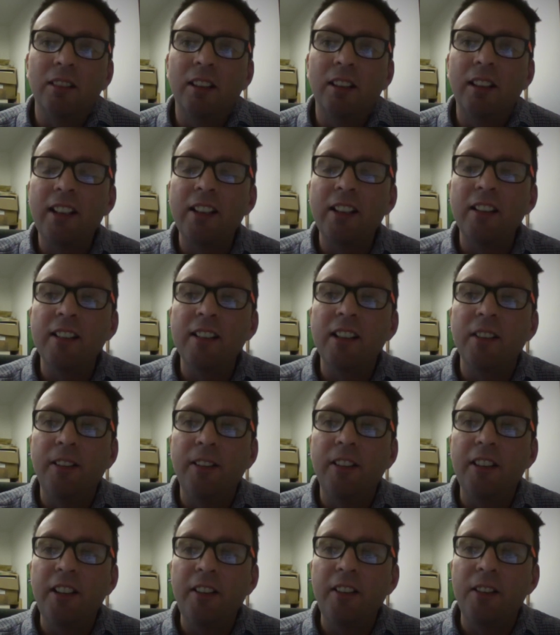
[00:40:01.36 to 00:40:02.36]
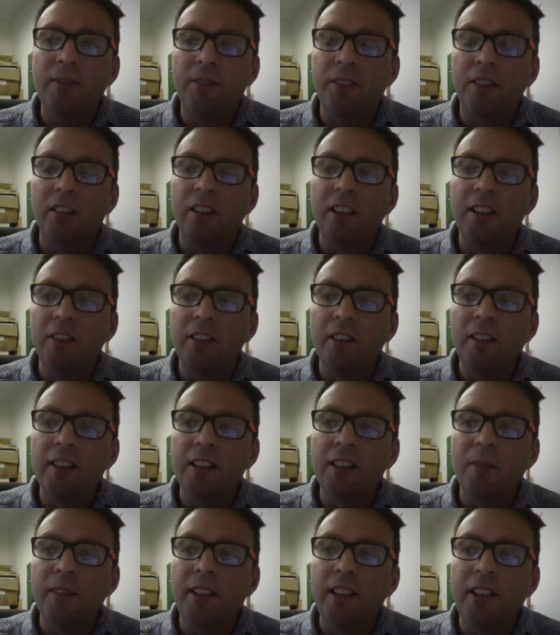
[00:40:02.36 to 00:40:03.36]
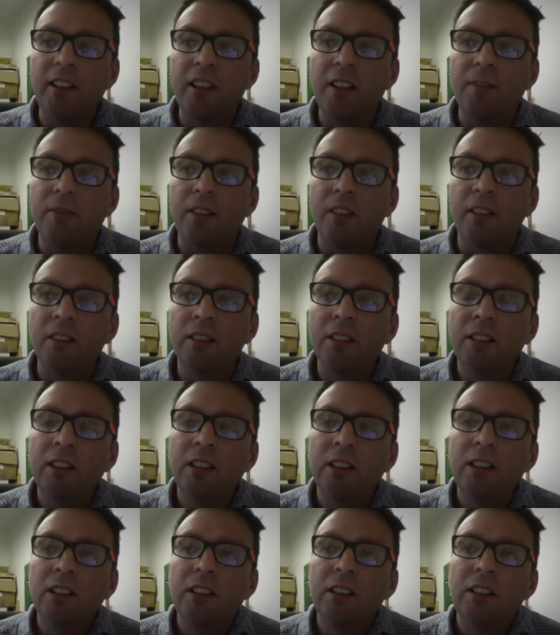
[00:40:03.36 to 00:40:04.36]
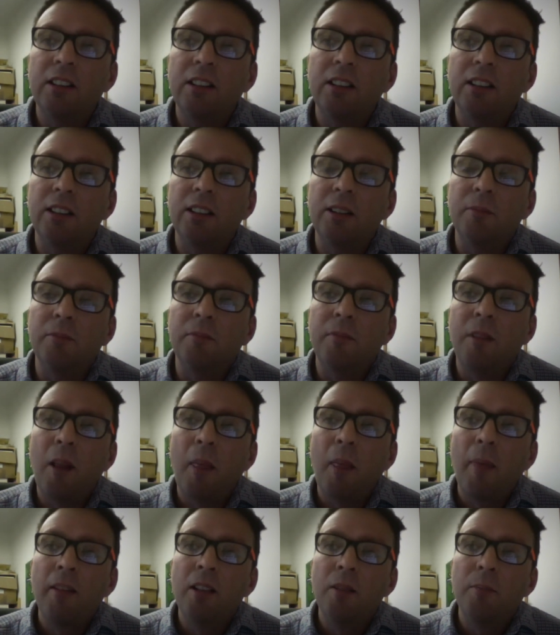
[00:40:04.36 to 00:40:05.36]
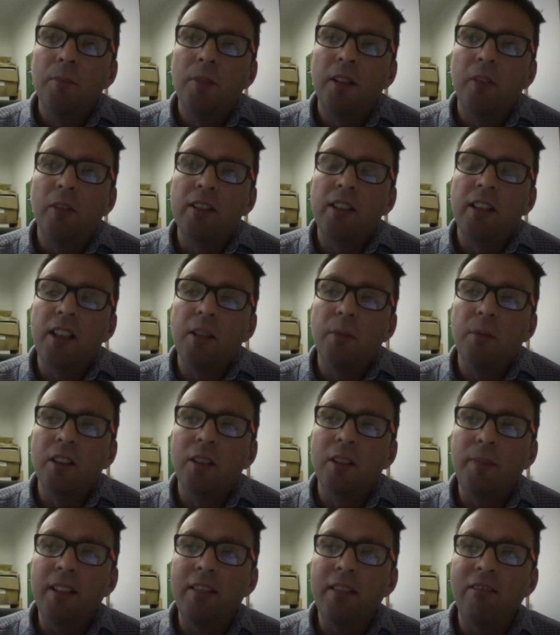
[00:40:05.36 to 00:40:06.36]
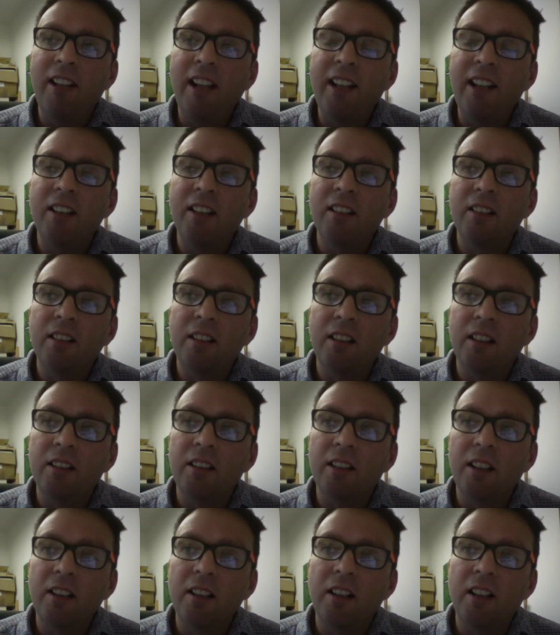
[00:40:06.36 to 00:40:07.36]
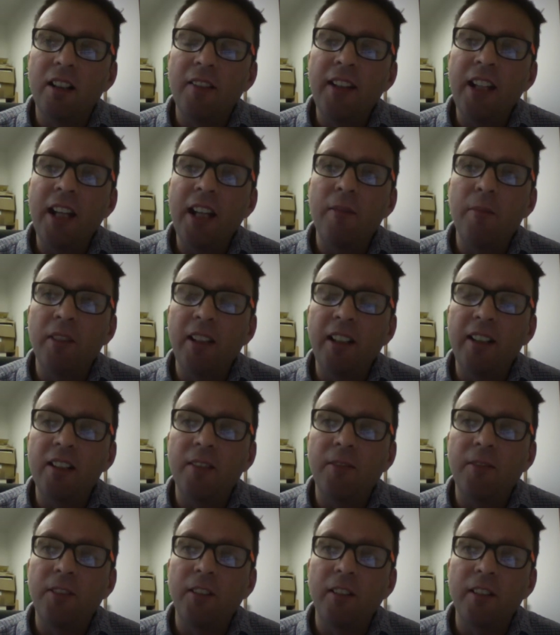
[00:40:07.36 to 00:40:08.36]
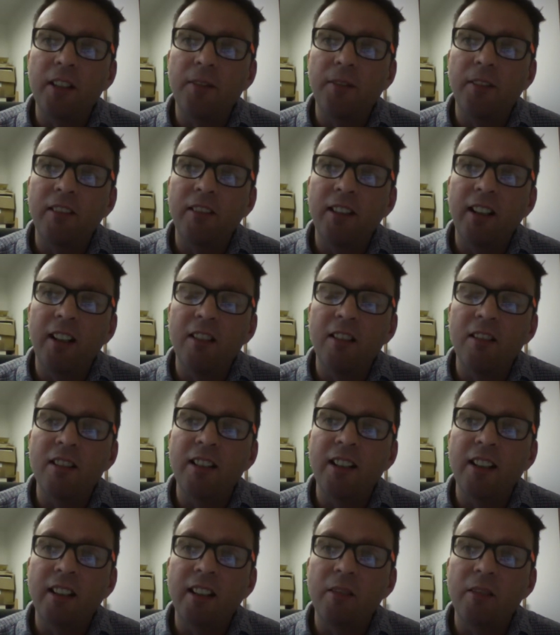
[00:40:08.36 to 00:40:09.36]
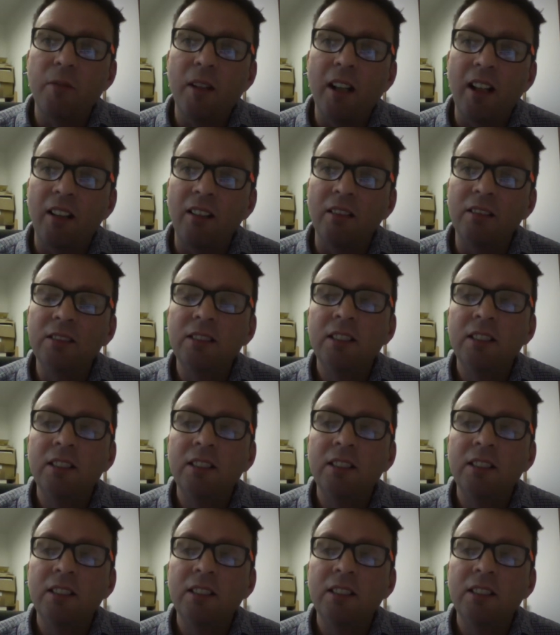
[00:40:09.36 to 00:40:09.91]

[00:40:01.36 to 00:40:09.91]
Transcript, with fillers: and it's nice to feel useful, like you're doing something useful. Um, but also, you want to be creative. I think everybody is a philosopher and an artist as well.